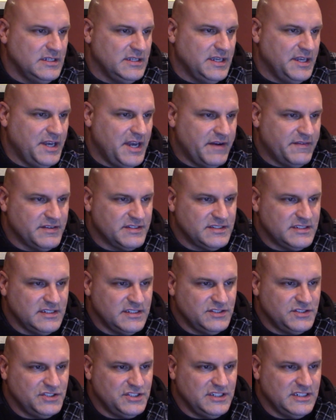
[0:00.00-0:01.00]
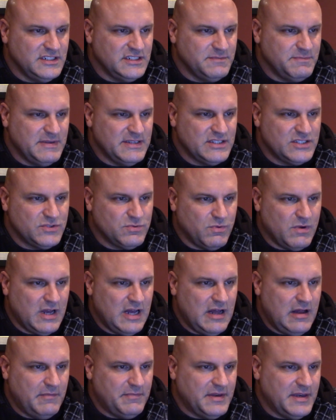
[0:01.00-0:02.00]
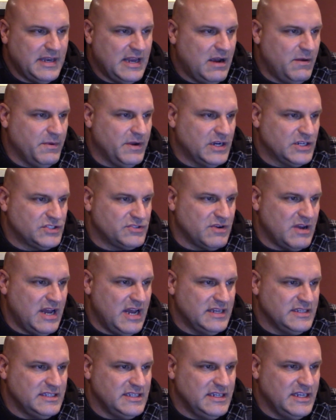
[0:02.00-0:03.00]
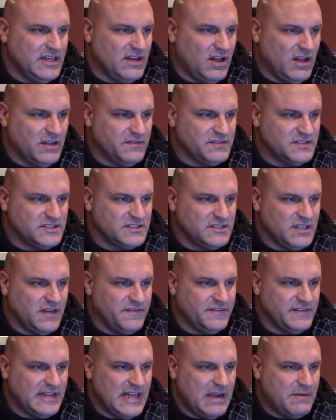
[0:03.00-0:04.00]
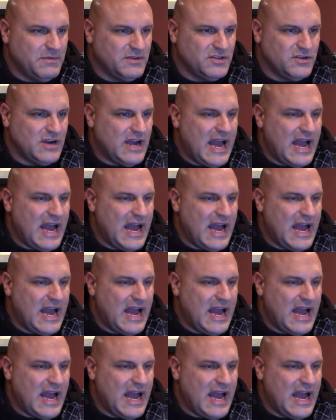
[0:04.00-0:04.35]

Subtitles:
And ever since, she has been swamped, and now we are trying to get all of her stuff in line with her.